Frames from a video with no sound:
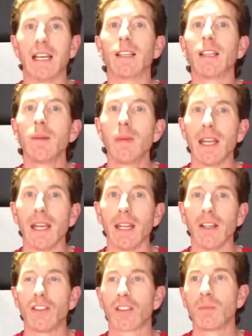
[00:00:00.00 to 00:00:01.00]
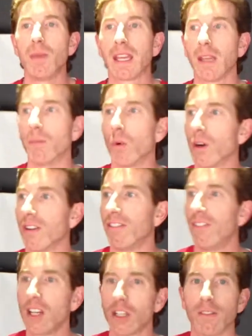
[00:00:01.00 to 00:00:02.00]
Eliminate it. Just make it more
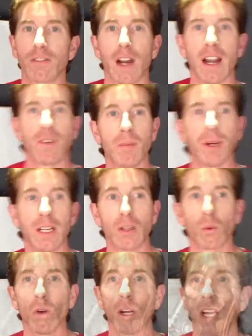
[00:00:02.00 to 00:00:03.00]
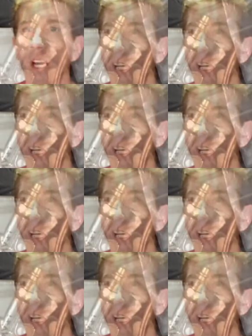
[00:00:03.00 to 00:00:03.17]
efficient for everybody to work.